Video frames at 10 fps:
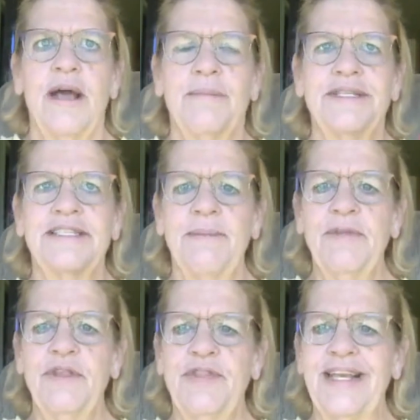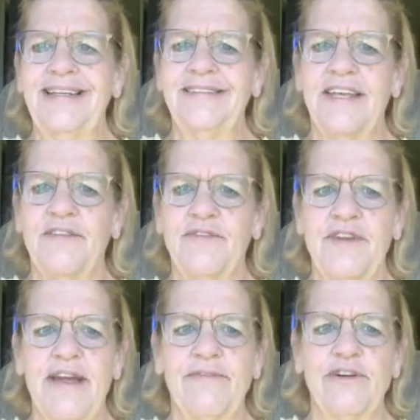but some of the things that have
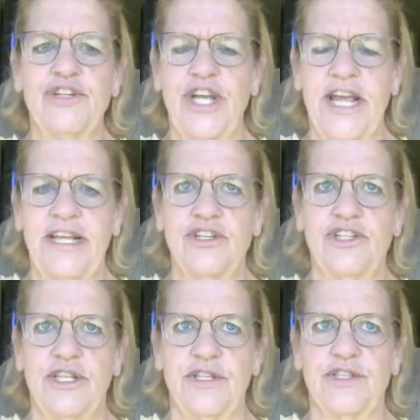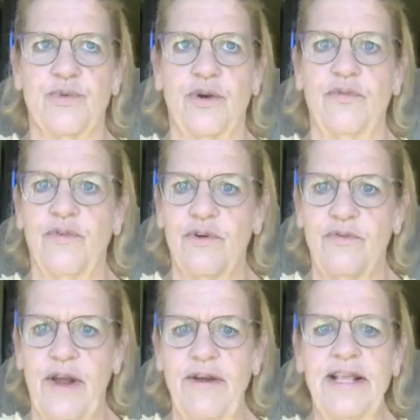never changed in this world for a
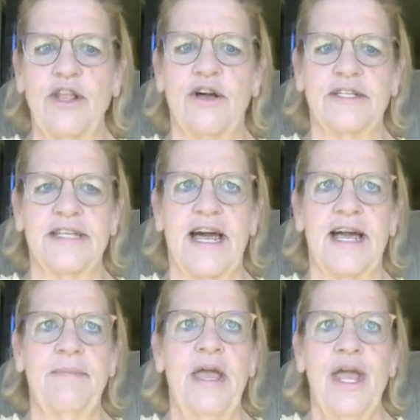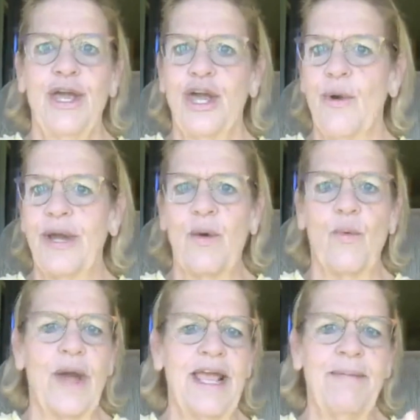very long time, going
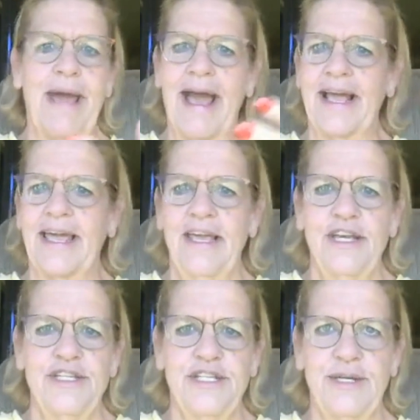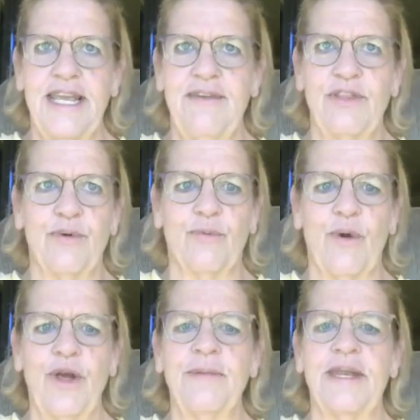way back to even the
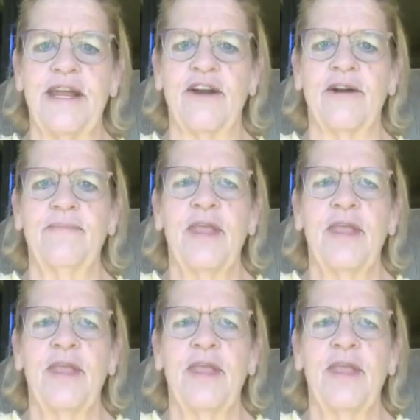Roman era,